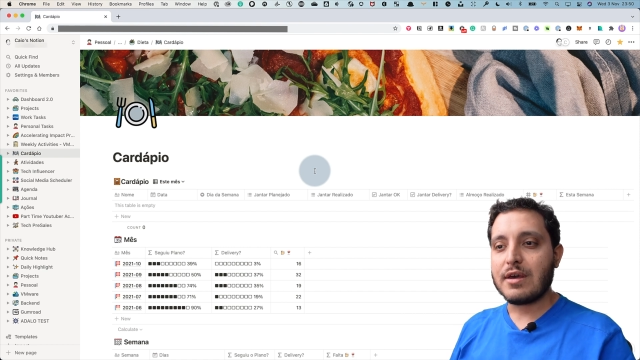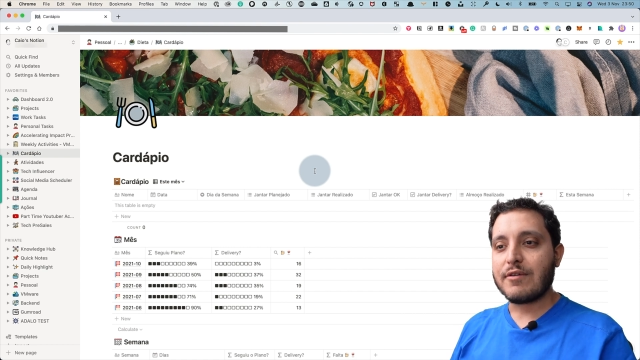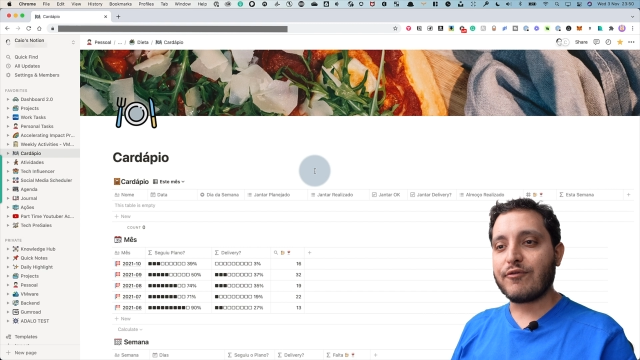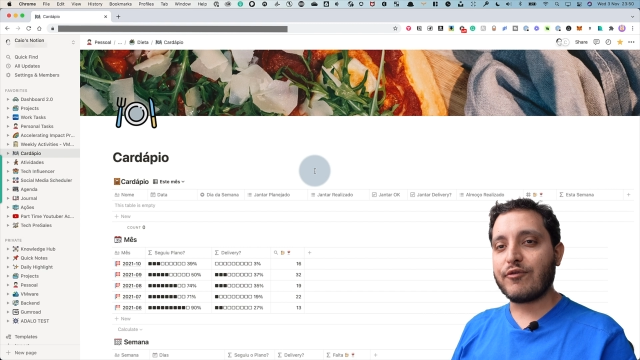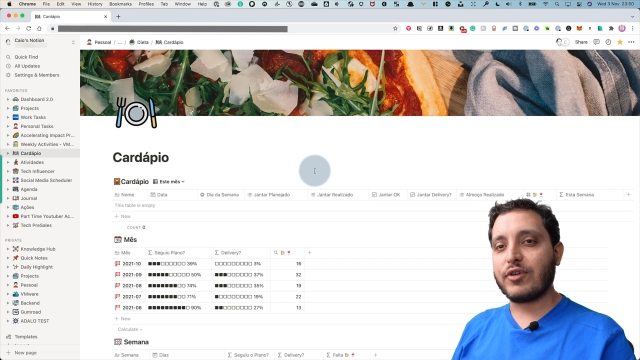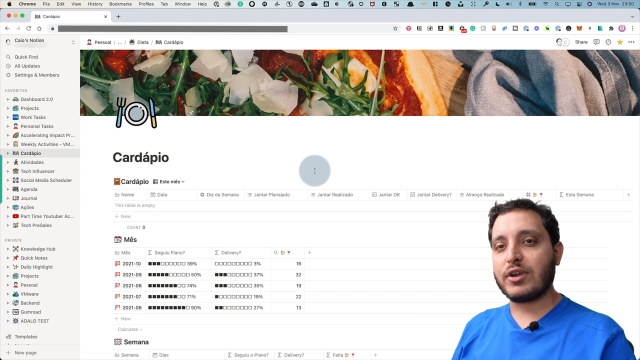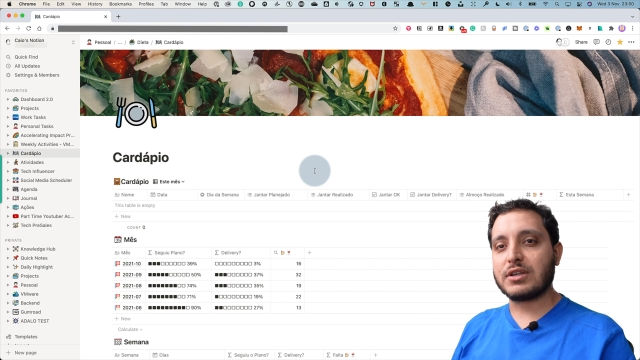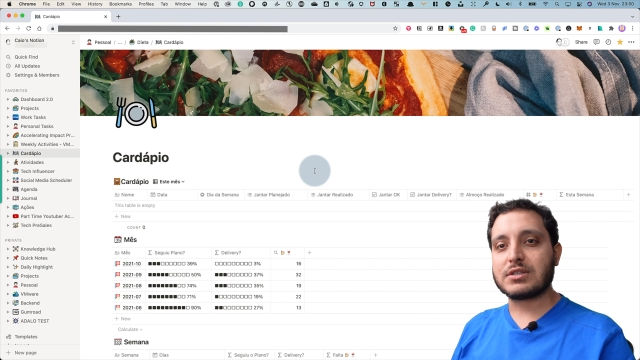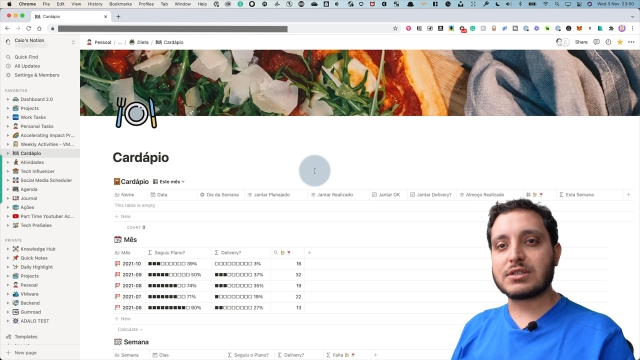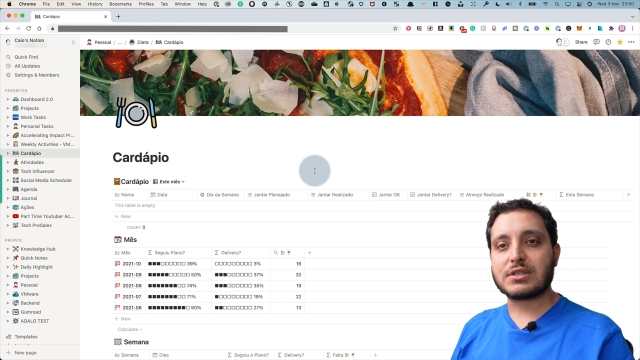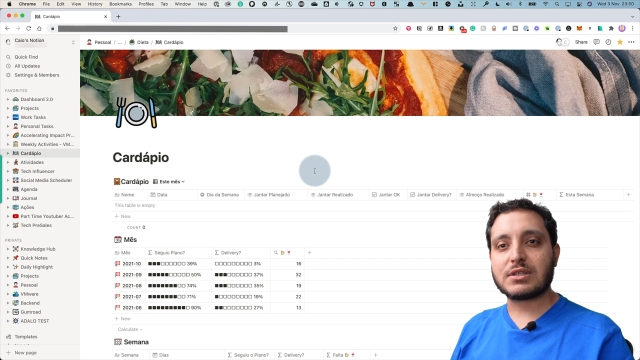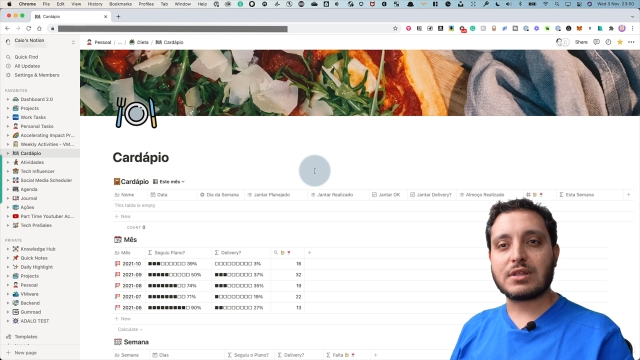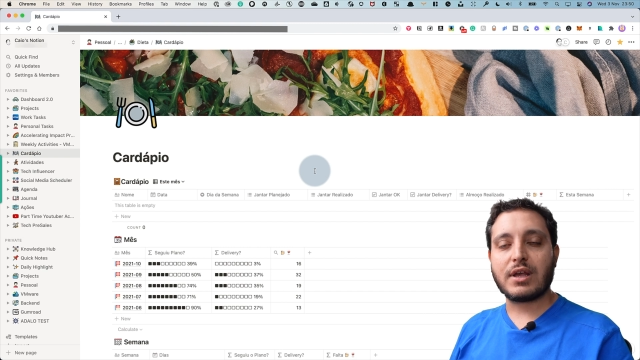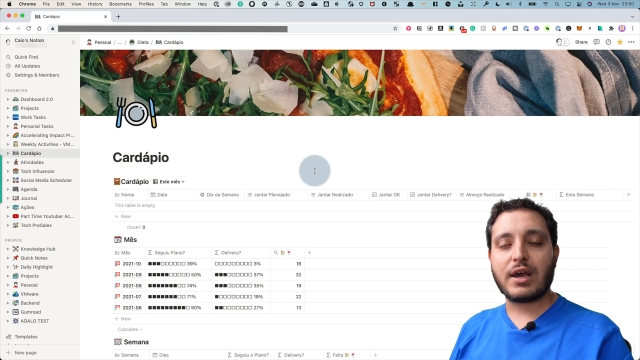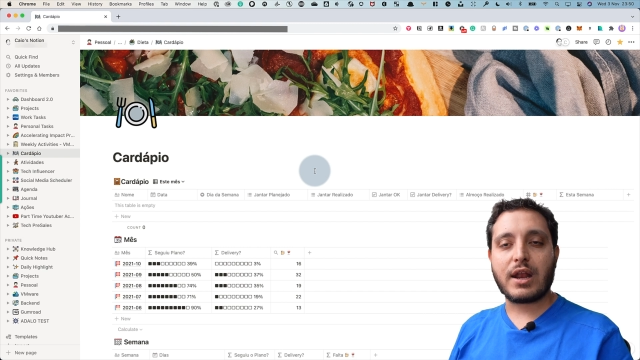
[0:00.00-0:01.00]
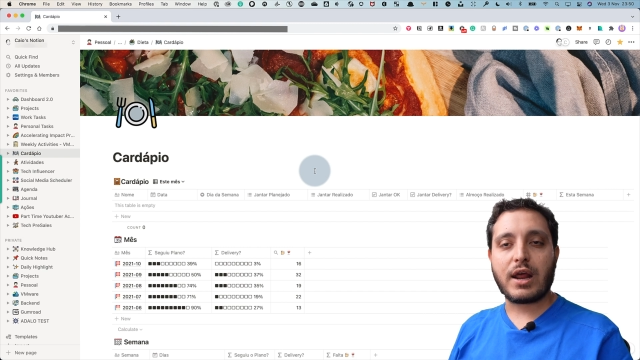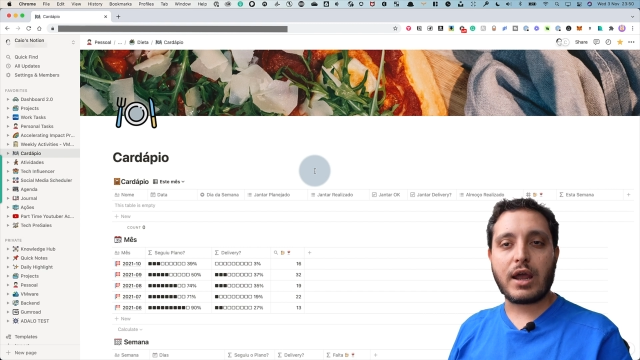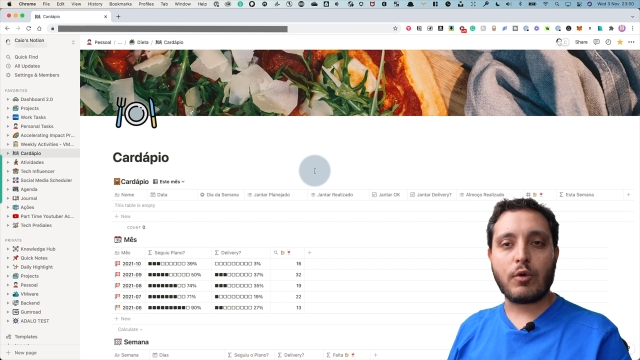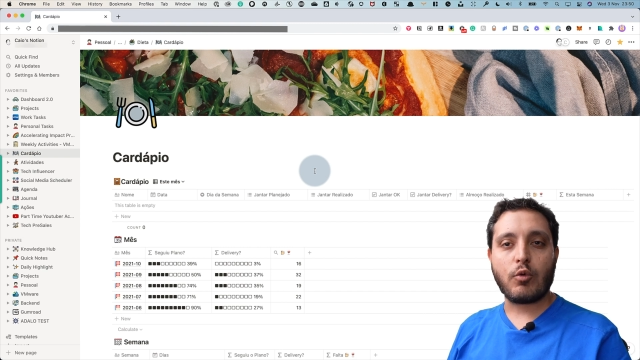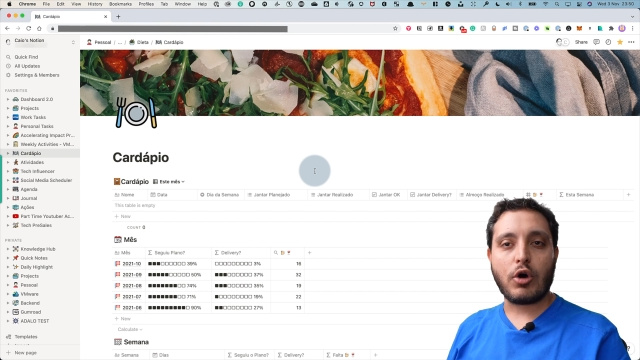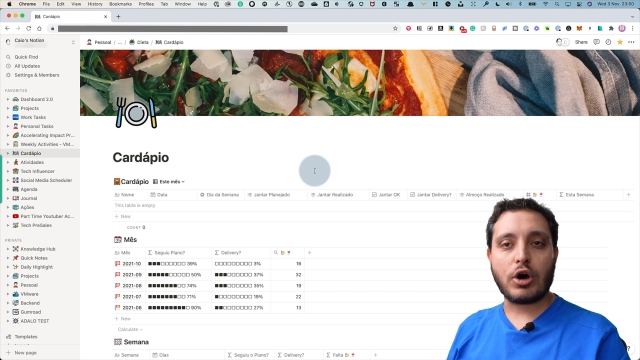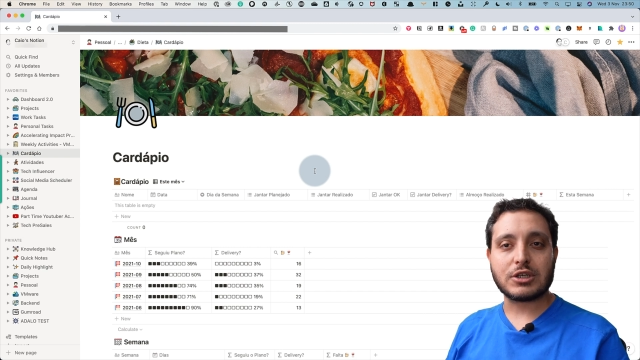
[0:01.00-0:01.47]
things that I
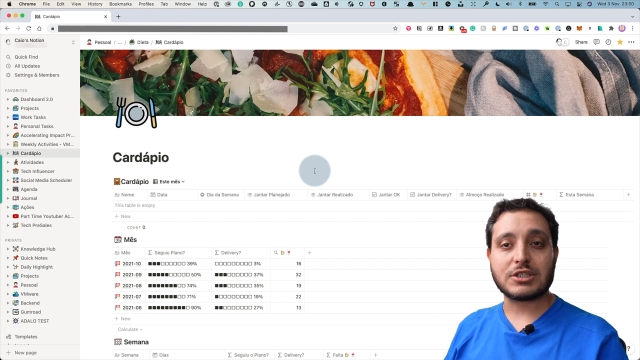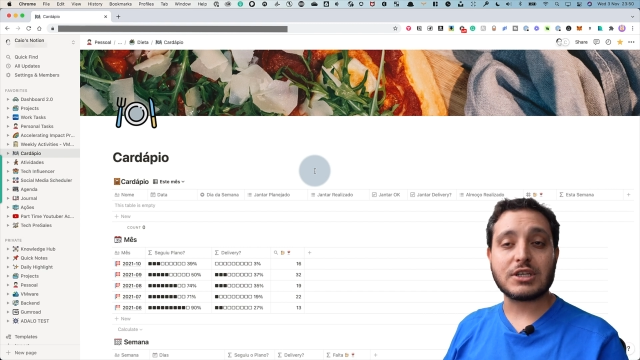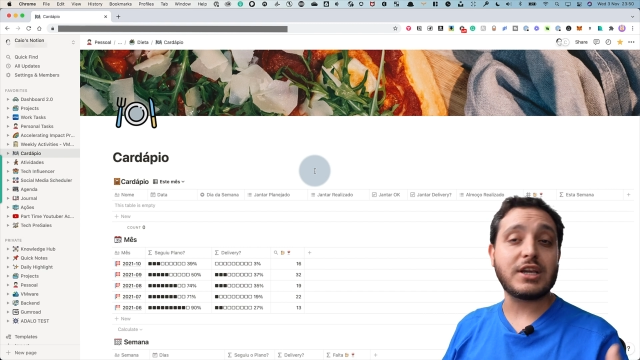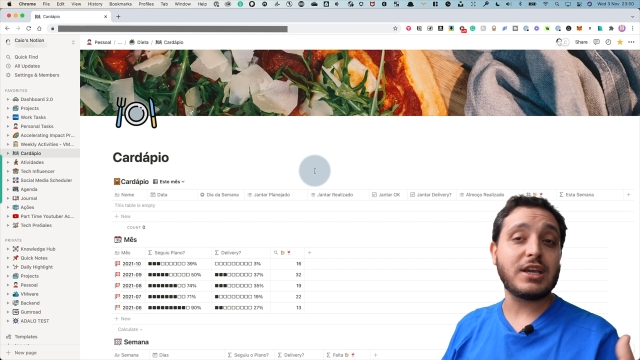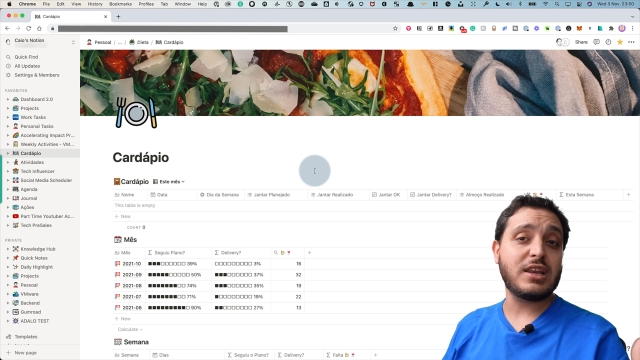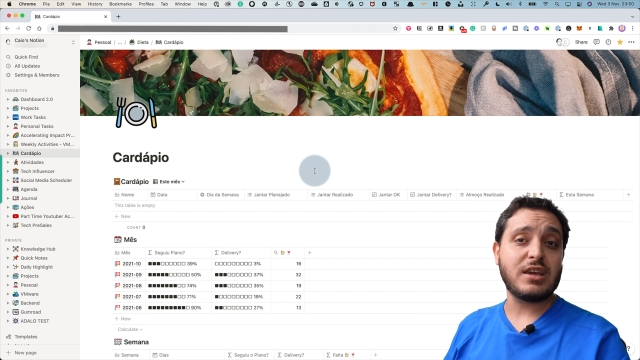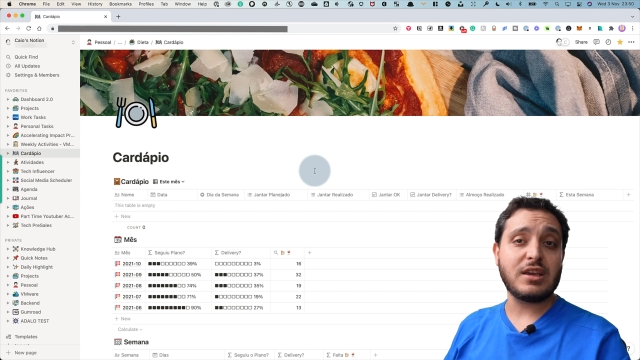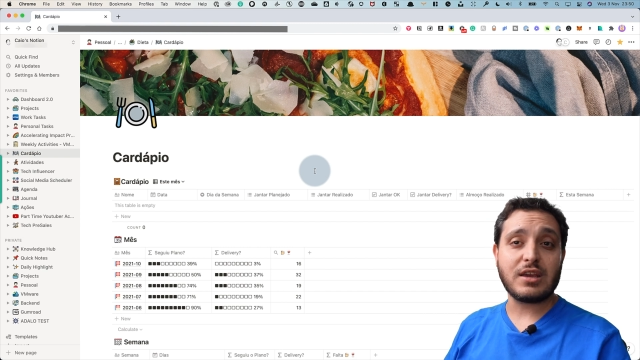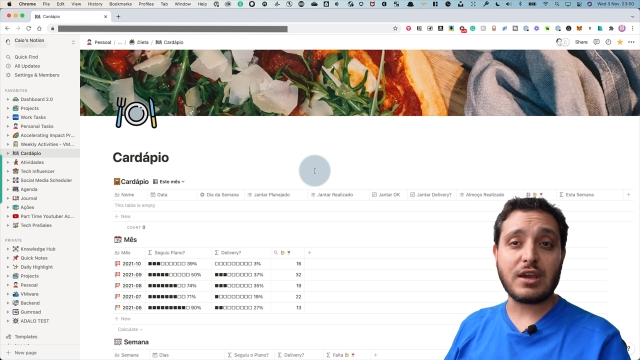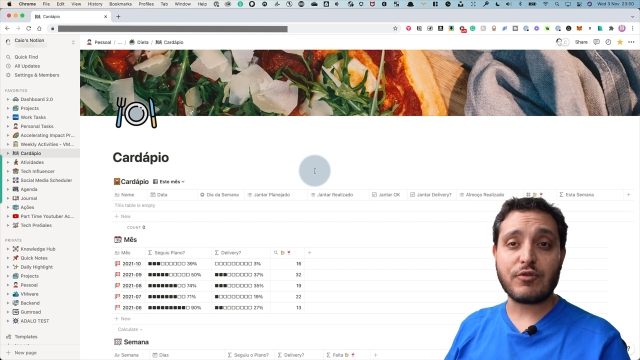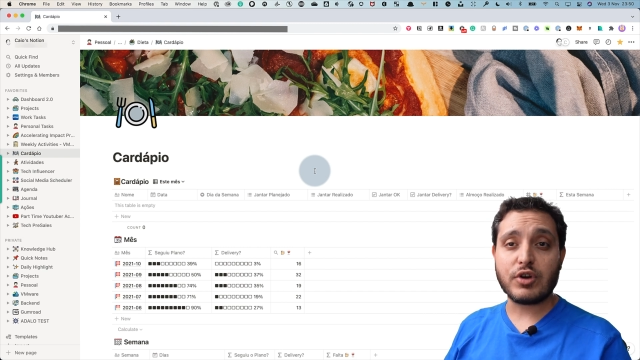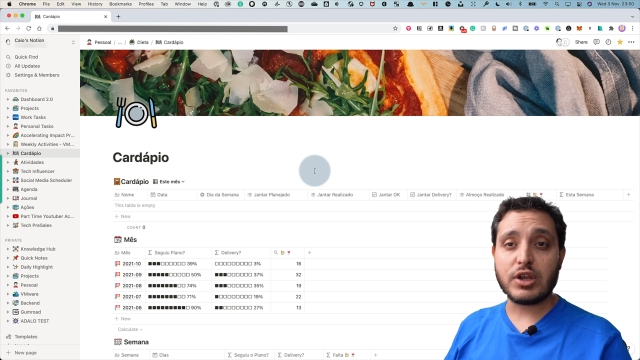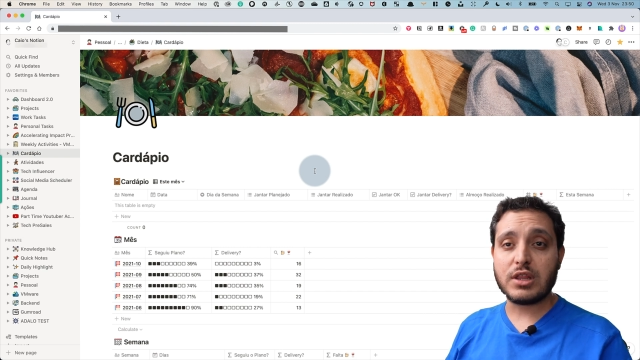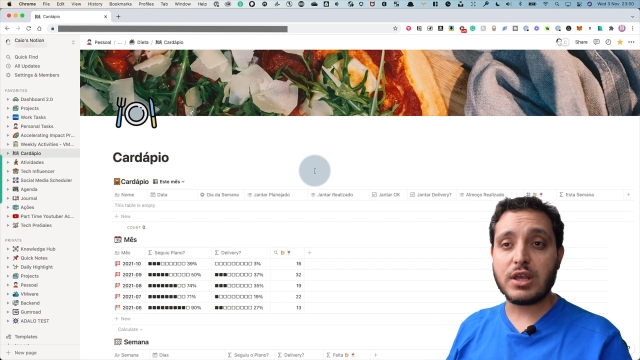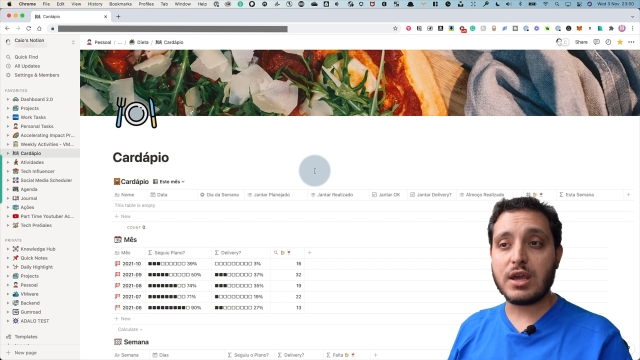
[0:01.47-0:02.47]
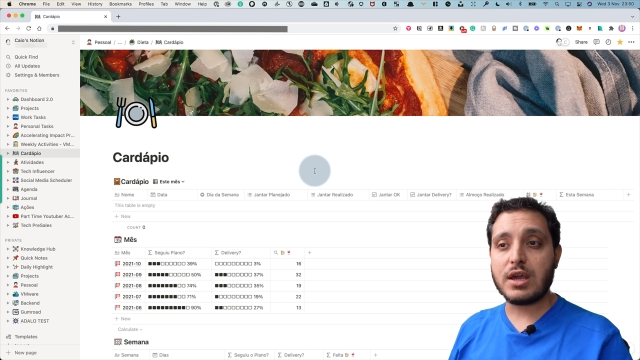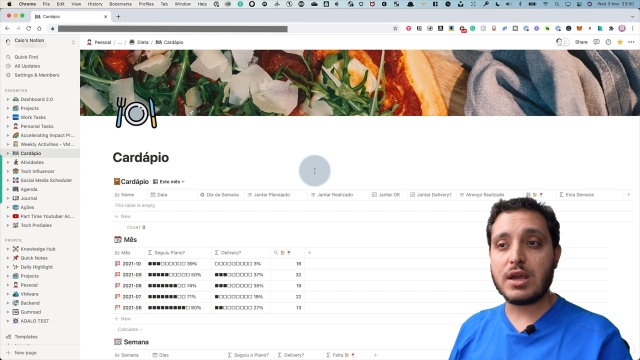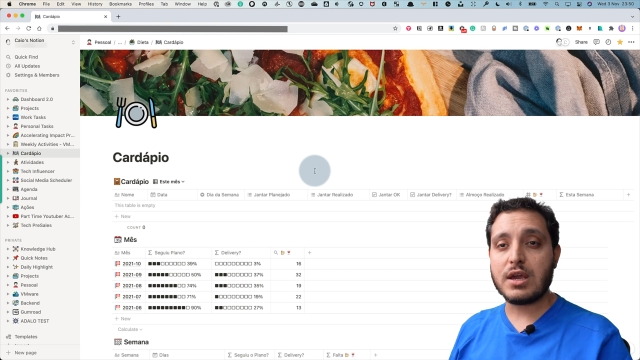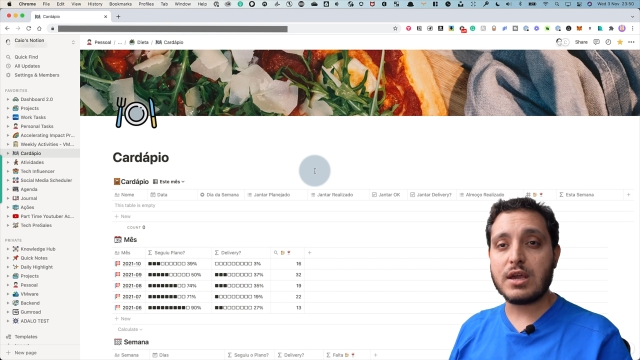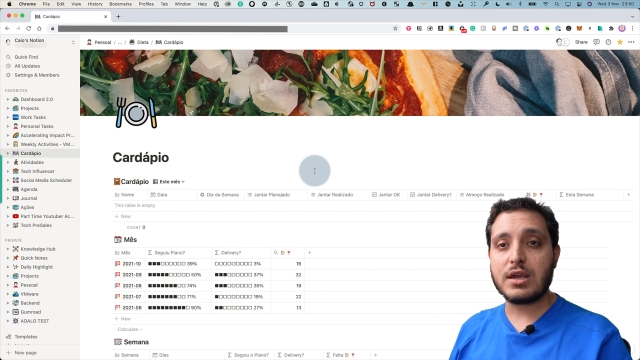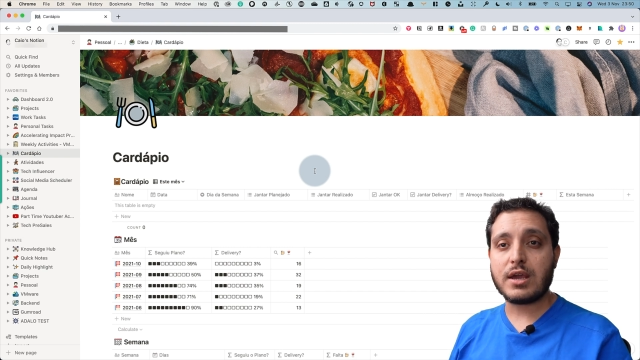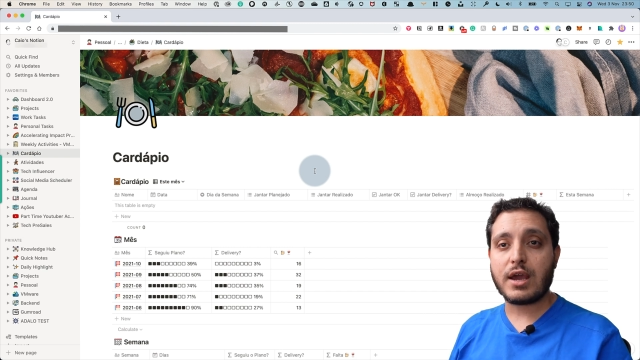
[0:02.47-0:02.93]
was eating every
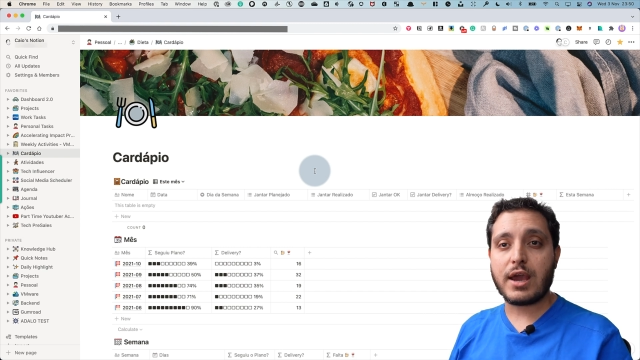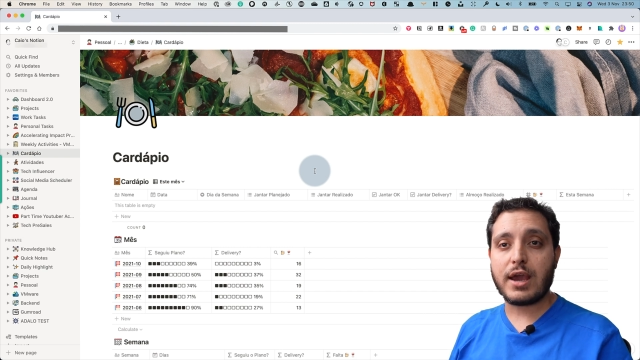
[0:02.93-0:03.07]
day,